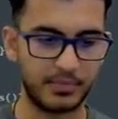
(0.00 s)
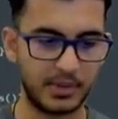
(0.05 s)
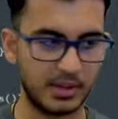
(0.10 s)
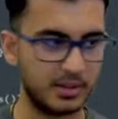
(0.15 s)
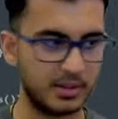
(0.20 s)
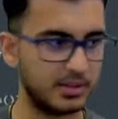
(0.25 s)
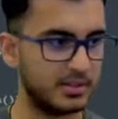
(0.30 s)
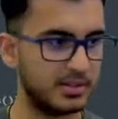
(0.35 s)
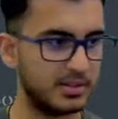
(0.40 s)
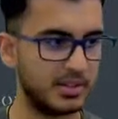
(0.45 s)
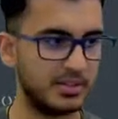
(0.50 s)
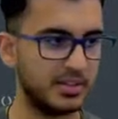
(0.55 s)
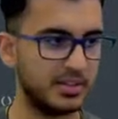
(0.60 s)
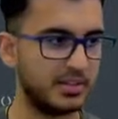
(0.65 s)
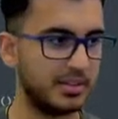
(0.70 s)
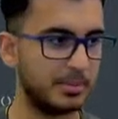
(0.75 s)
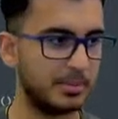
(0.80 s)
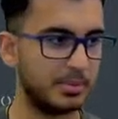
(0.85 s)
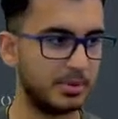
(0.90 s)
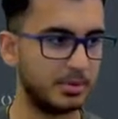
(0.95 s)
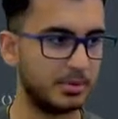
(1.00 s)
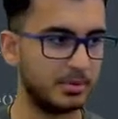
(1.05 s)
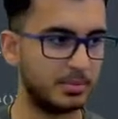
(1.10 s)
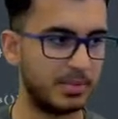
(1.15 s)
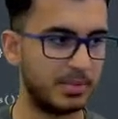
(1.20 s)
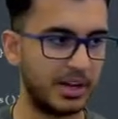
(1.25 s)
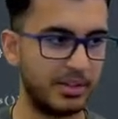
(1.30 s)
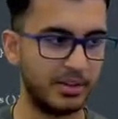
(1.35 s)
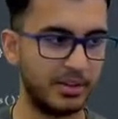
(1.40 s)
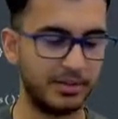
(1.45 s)
it's just a simple
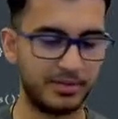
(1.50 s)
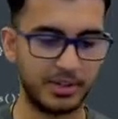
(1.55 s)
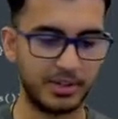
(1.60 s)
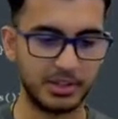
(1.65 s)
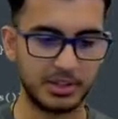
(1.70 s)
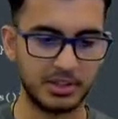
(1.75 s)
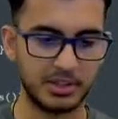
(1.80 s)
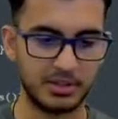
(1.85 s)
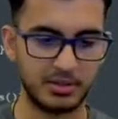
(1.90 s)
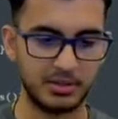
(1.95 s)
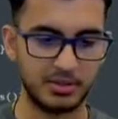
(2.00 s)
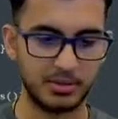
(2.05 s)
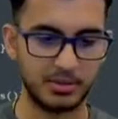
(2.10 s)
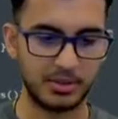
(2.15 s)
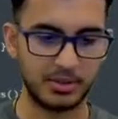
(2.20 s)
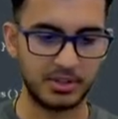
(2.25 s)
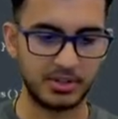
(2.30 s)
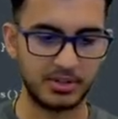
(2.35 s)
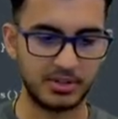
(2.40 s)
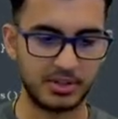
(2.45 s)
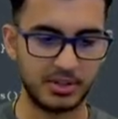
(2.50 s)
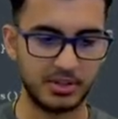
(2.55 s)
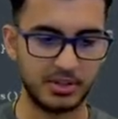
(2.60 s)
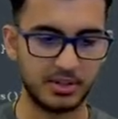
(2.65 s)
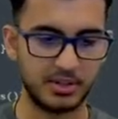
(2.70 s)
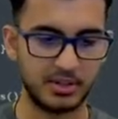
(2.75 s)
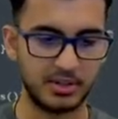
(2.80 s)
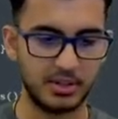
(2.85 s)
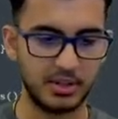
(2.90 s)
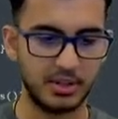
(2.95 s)
Python function, so we're just gonna
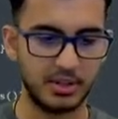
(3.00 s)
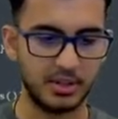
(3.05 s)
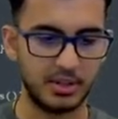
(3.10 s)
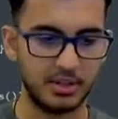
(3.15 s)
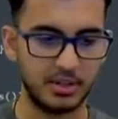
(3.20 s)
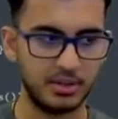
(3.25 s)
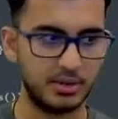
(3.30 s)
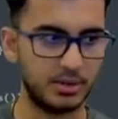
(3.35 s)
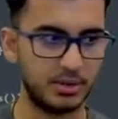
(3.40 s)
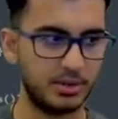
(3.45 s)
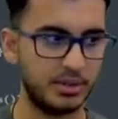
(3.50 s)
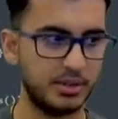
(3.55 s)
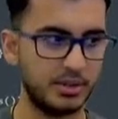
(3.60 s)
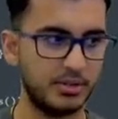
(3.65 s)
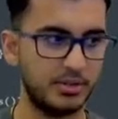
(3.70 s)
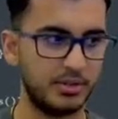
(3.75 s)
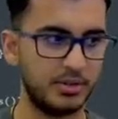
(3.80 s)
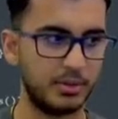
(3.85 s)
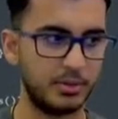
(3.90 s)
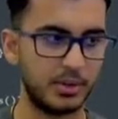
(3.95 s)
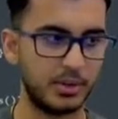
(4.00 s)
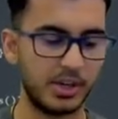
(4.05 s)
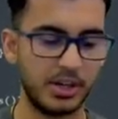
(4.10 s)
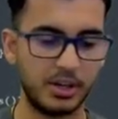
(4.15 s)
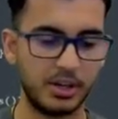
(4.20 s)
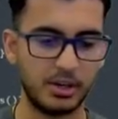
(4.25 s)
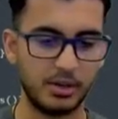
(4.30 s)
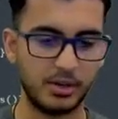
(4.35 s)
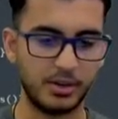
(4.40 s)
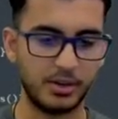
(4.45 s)
join. So we're gonna
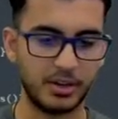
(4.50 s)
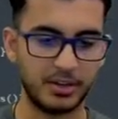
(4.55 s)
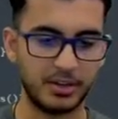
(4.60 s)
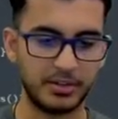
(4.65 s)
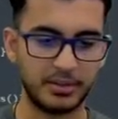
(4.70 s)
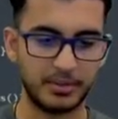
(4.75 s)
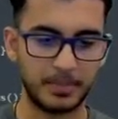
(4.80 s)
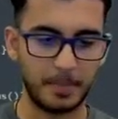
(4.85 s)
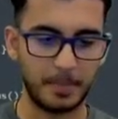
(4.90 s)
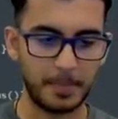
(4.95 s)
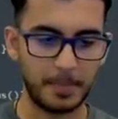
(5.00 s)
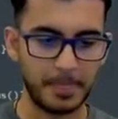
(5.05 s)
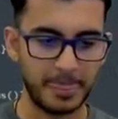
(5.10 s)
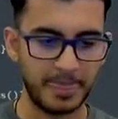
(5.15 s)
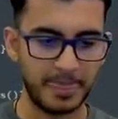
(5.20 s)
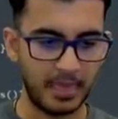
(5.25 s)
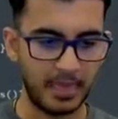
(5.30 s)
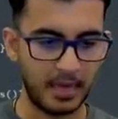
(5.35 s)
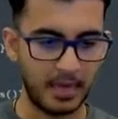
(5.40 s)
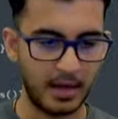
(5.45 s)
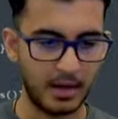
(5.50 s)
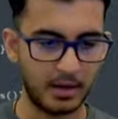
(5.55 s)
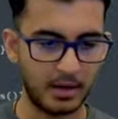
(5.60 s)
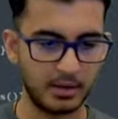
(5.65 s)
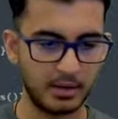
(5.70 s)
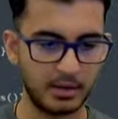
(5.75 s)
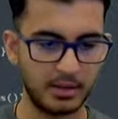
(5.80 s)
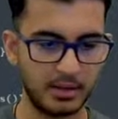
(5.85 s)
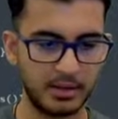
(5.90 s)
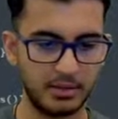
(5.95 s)
look at
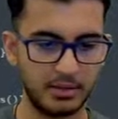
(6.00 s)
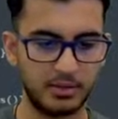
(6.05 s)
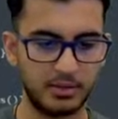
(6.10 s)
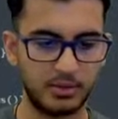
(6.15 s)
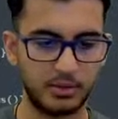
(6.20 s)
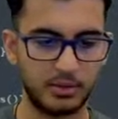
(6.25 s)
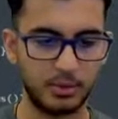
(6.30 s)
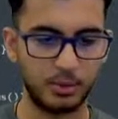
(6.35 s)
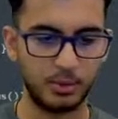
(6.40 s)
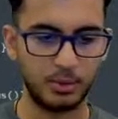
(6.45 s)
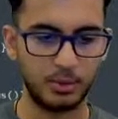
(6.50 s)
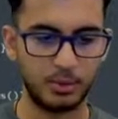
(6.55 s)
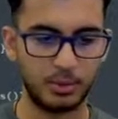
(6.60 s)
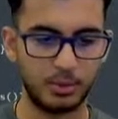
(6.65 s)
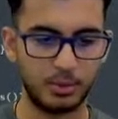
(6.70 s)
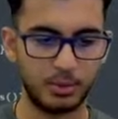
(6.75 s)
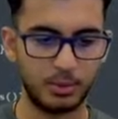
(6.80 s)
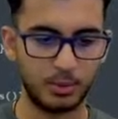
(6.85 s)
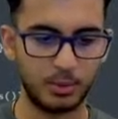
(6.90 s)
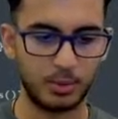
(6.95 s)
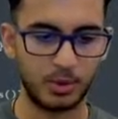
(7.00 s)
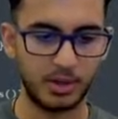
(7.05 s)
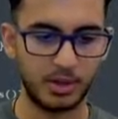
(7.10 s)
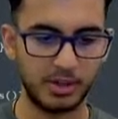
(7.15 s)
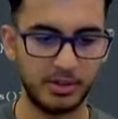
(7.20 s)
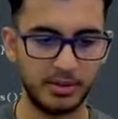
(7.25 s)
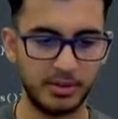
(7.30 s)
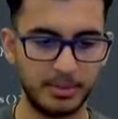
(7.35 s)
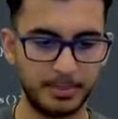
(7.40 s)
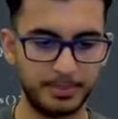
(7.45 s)

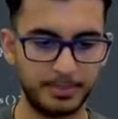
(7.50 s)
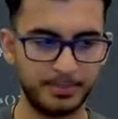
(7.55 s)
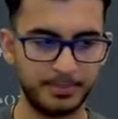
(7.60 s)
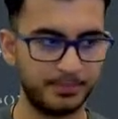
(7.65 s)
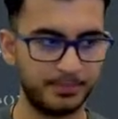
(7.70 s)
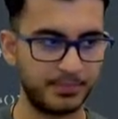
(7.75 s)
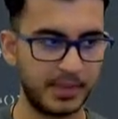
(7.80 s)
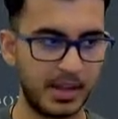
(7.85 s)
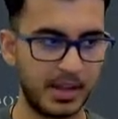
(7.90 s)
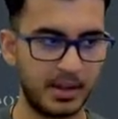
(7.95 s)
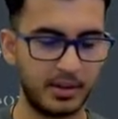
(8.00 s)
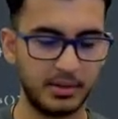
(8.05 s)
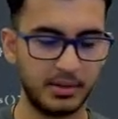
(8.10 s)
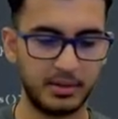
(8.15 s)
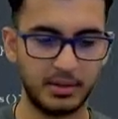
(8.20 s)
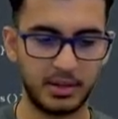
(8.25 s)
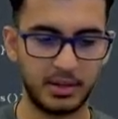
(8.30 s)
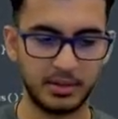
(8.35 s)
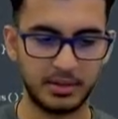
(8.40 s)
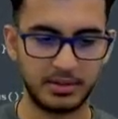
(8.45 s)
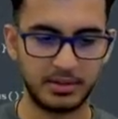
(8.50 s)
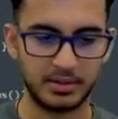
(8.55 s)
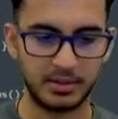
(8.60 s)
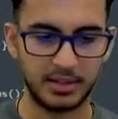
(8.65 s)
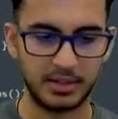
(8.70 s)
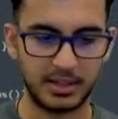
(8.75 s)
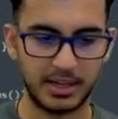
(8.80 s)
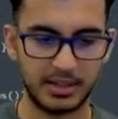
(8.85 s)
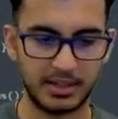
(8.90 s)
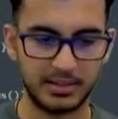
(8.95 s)
int2word dot
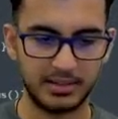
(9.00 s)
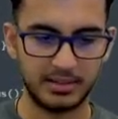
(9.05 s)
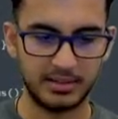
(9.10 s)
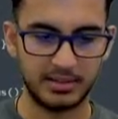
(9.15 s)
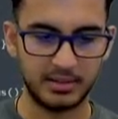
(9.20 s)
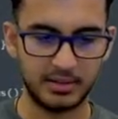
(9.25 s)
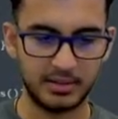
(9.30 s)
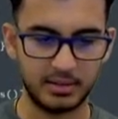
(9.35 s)
get.